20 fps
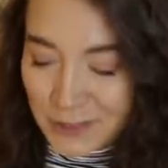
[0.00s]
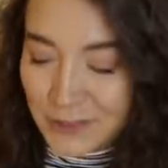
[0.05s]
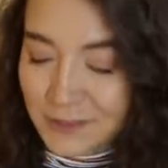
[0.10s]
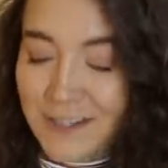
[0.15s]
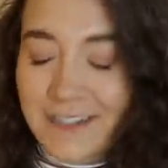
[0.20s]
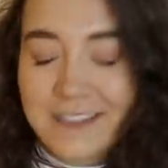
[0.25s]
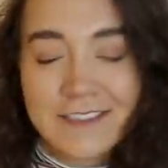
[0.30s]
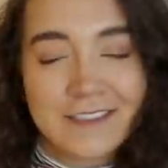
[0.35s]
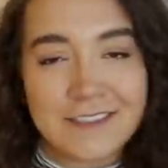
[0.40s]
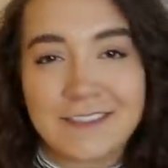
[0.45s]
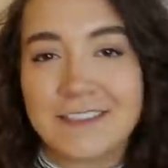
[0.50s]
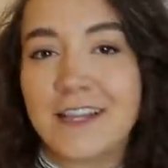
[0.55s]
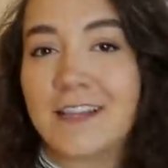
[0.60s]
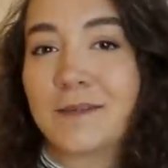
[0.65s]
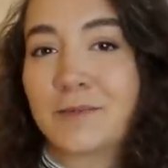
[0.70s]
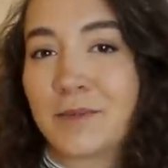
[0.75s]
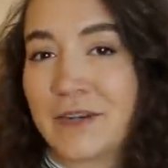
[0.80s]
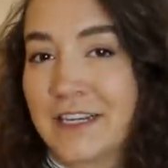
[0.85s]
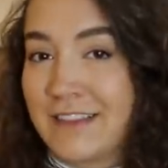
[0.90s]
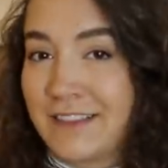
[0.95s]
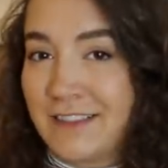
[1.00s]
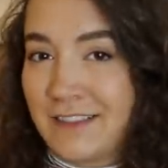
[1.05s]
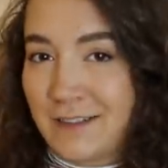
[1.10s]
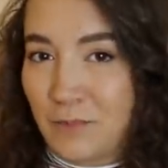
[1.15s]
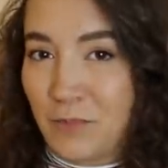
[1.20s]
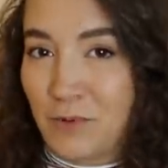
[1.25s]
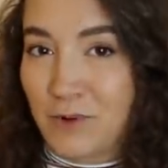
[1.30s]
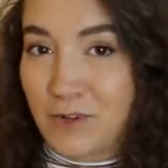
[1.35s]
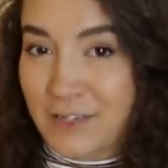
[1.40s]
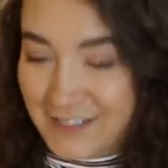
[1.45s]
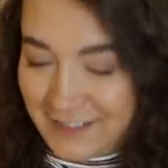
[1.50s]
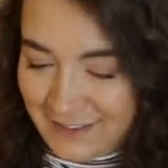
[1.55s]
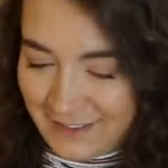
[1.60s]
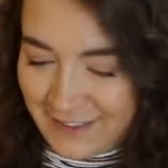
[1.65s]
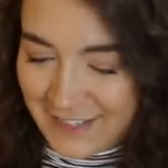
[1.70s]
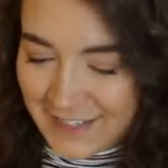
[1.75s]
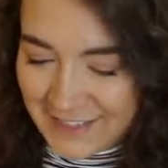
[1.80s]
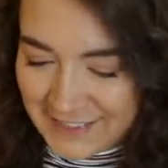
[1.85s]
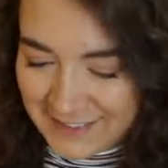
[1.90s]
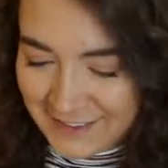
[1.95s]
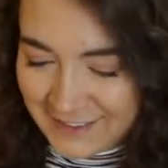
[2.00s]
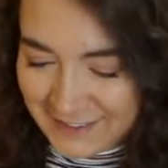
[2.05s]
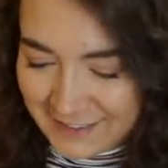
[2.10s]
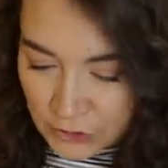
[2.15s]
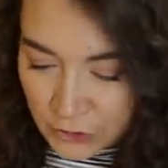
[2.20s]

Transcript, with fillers: do like to celebrate the important things.